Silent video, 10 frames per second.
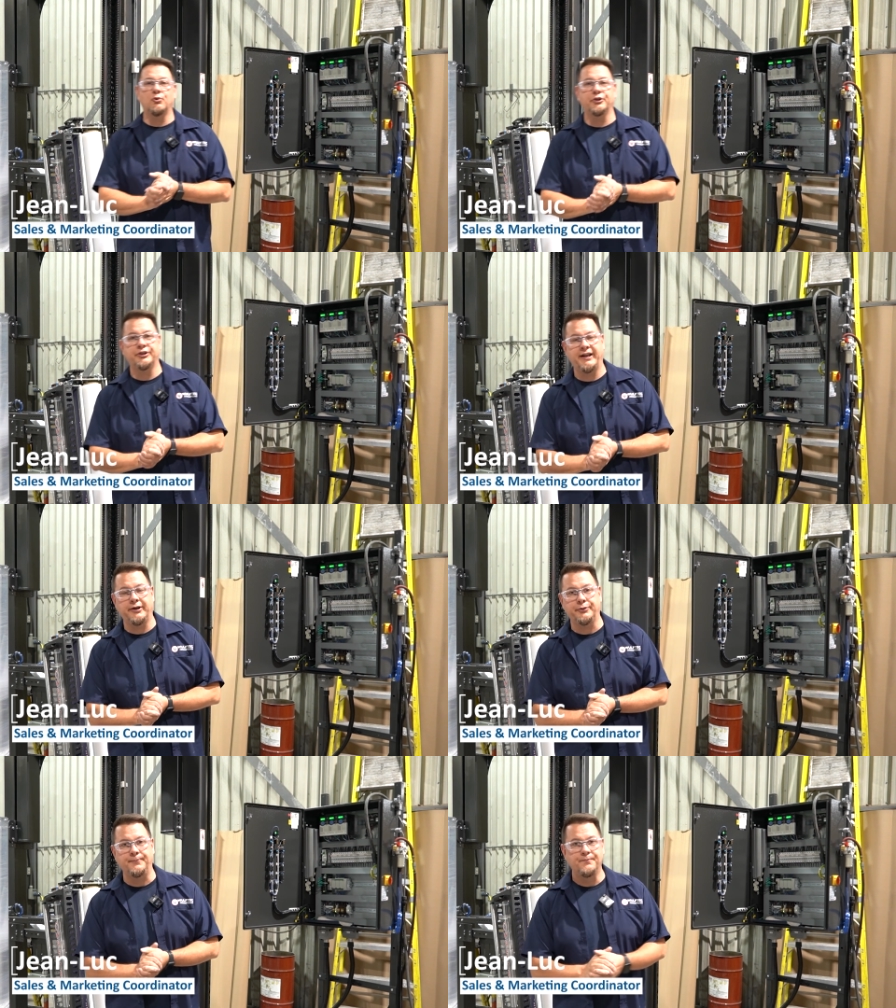
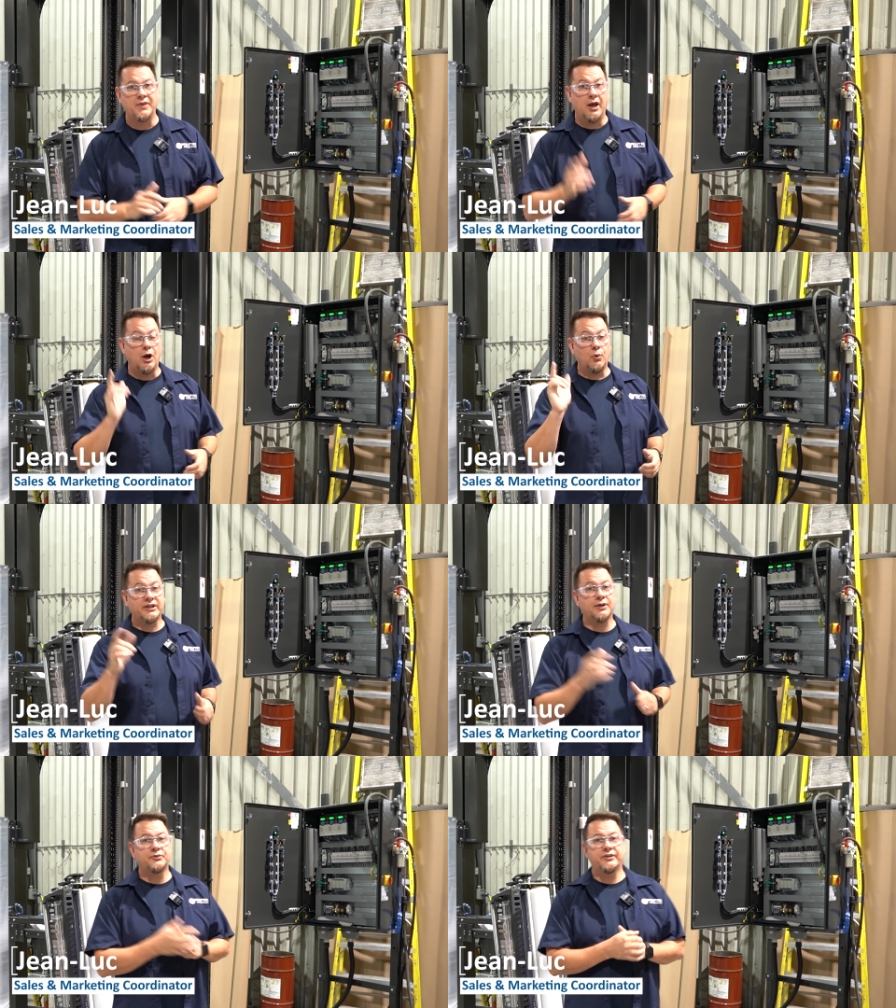Coordinator.
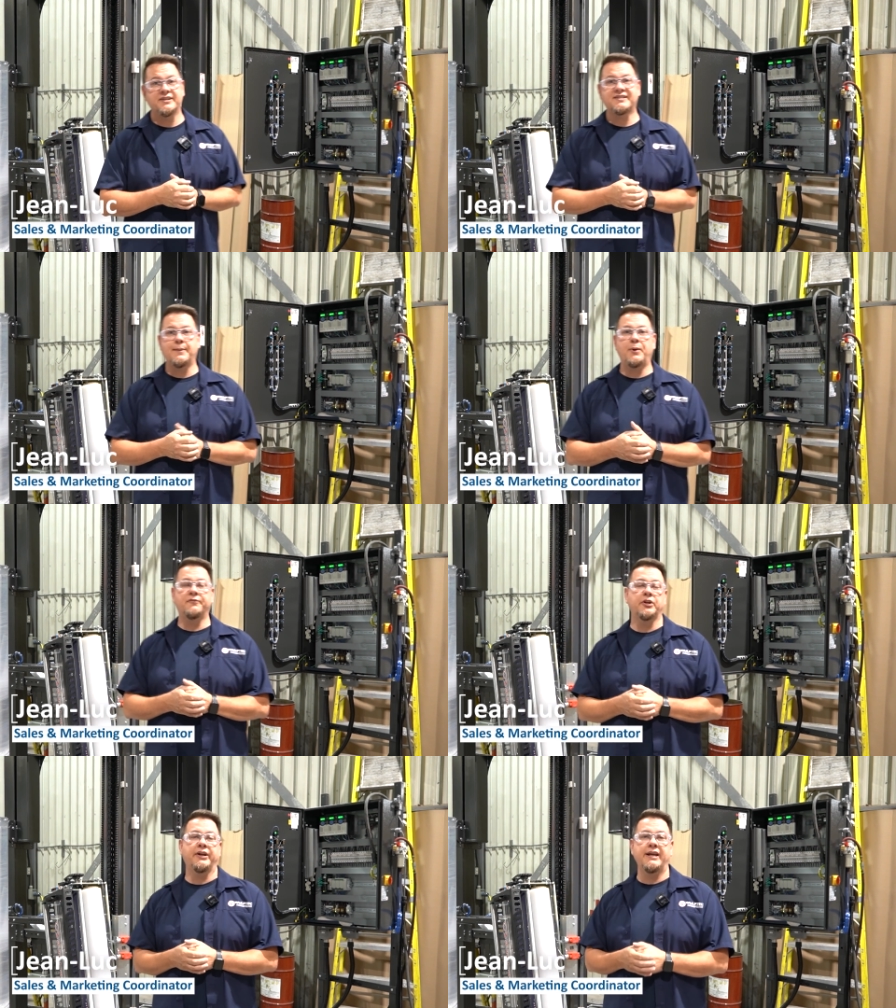Welcome to this Tip
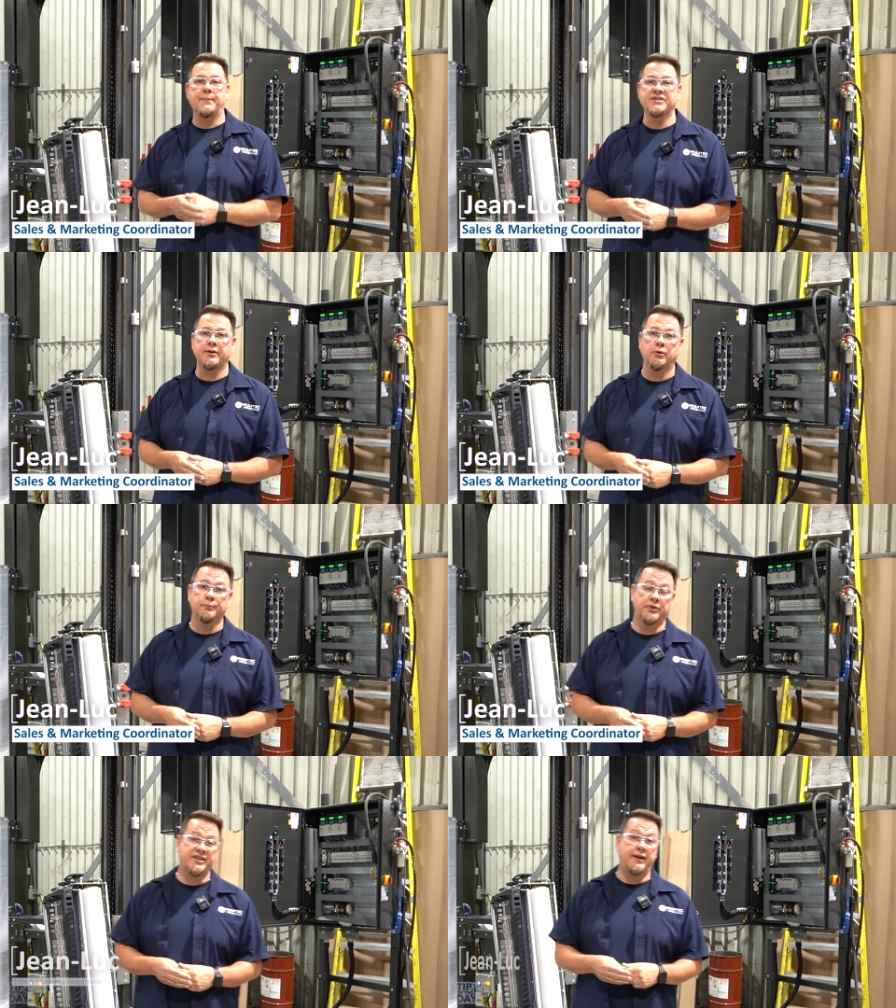of the Day episode
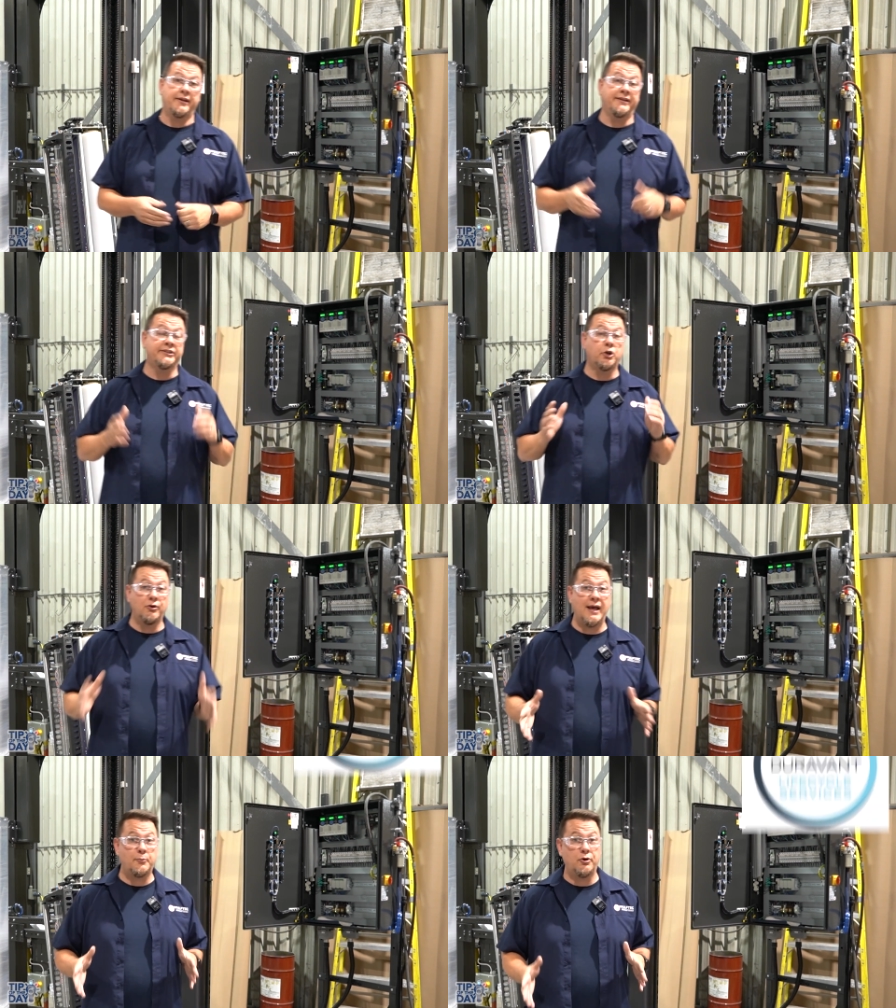presented in
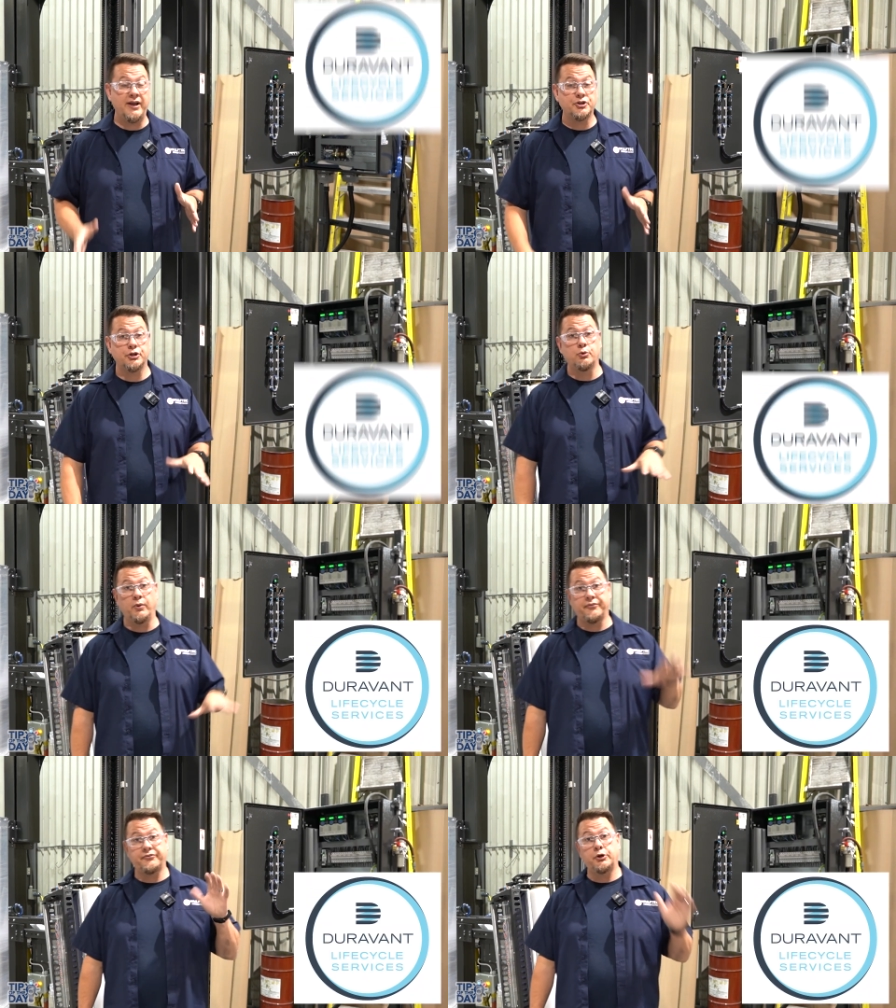collaboration
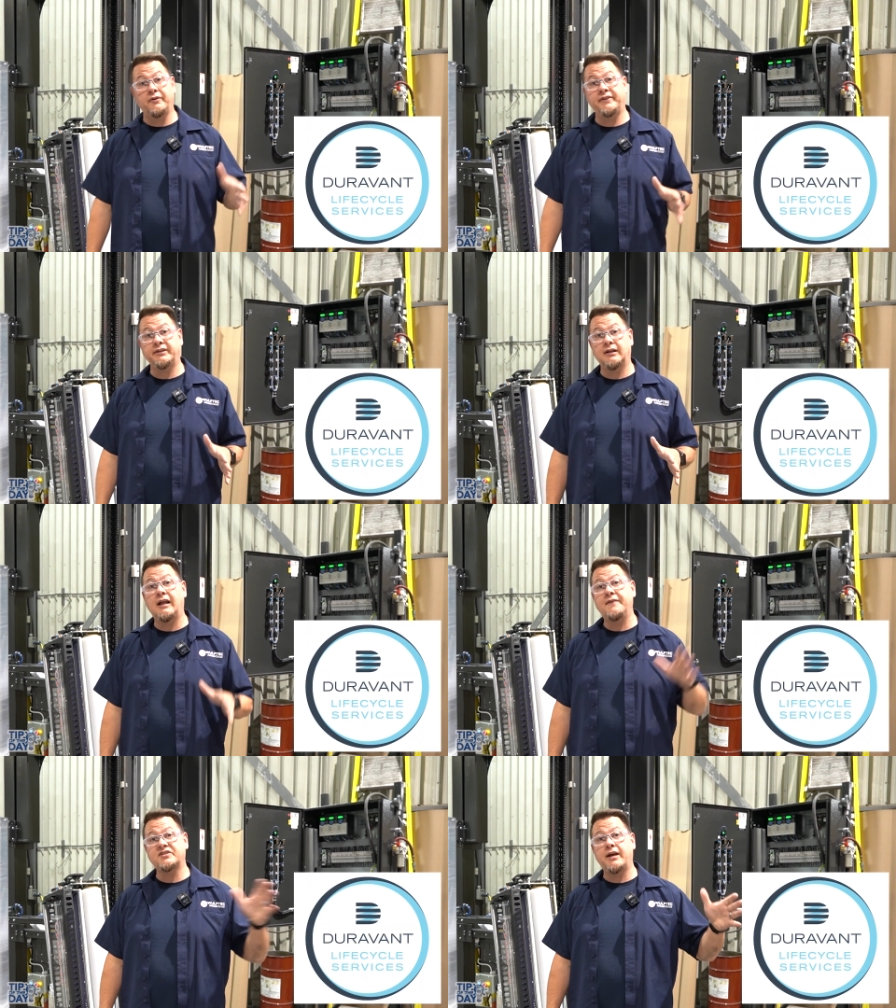with Duravit
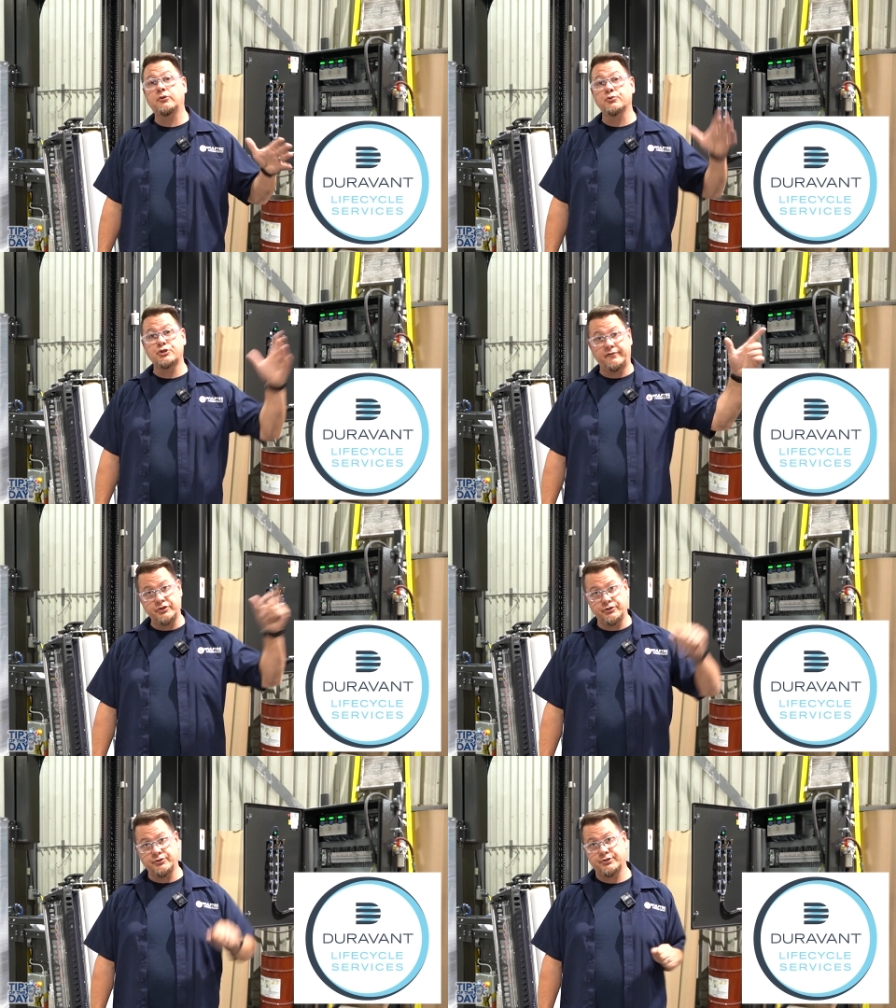Lifecycle
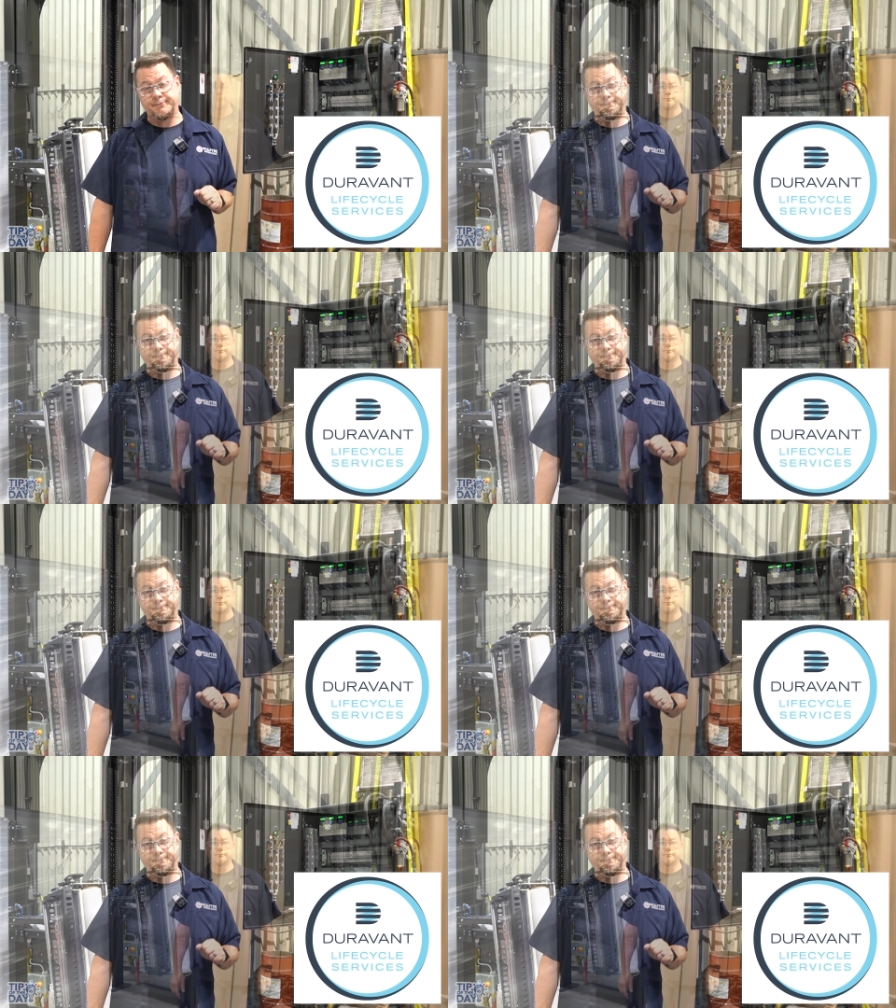Services.